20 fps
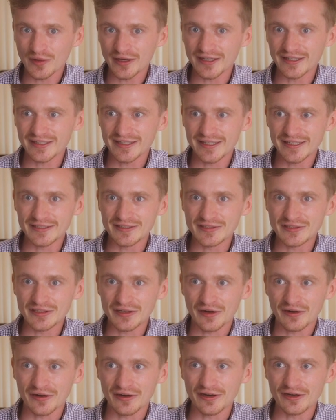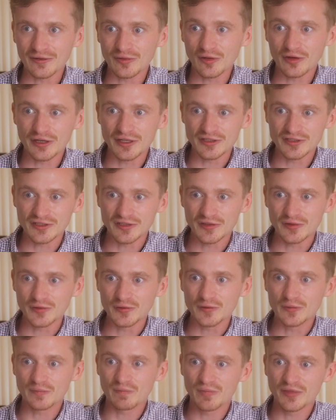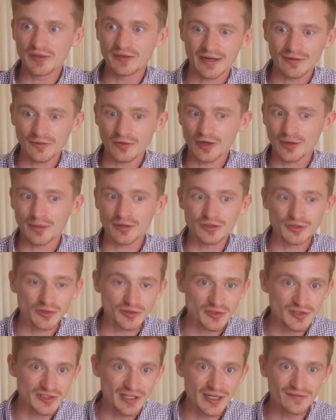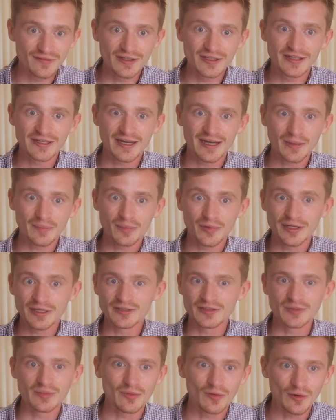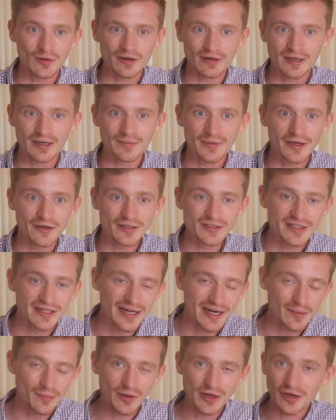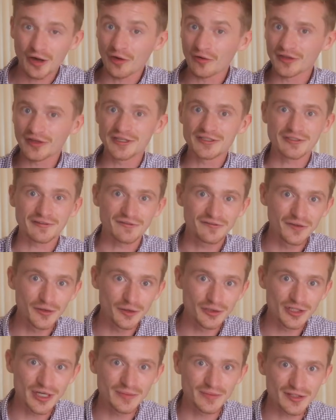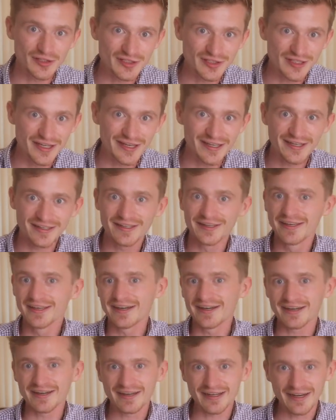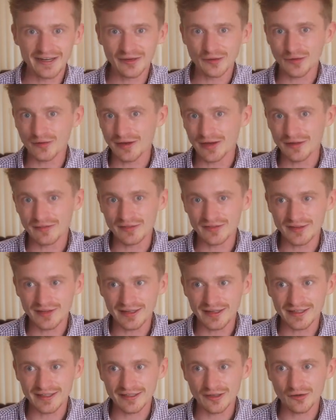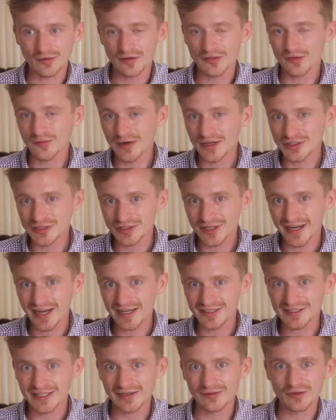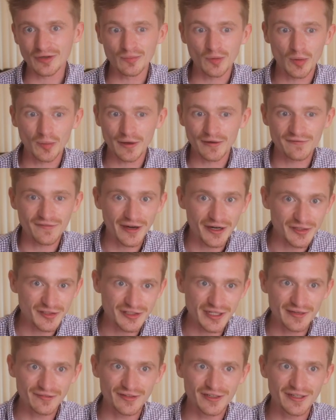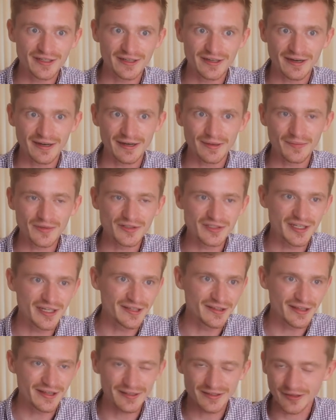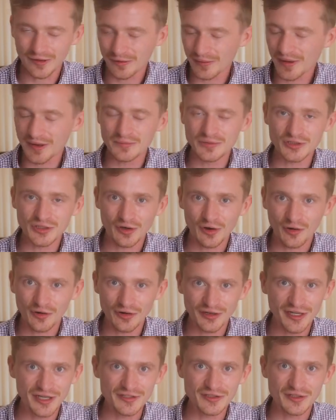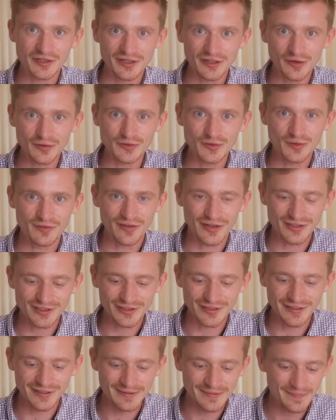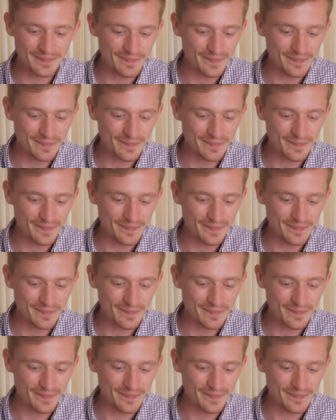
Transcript: when kids are looking to kind of learn about children's safety and kind of bring into more um, areas, they kind of bring all the kids on a field trip to this day, uh, kind of go around uh, go around the racetracks, kind of learn more about fire safety. Um, it's good that, you know, I'm sure all your kids are going to go to eventually.